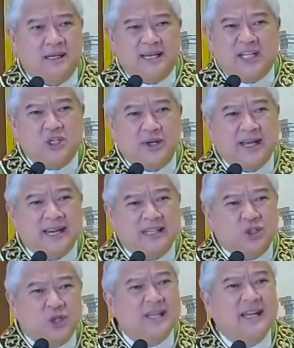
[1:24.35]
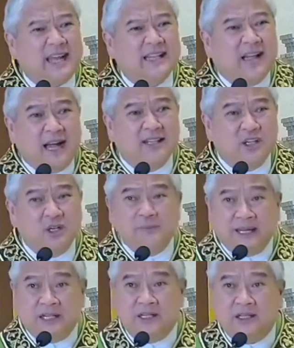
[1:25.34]
that you cannot tolerate other
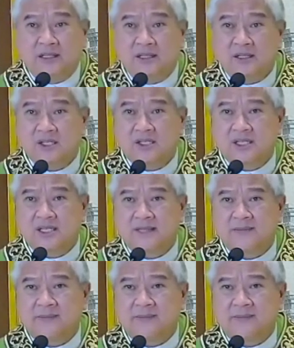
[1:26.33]
opinions.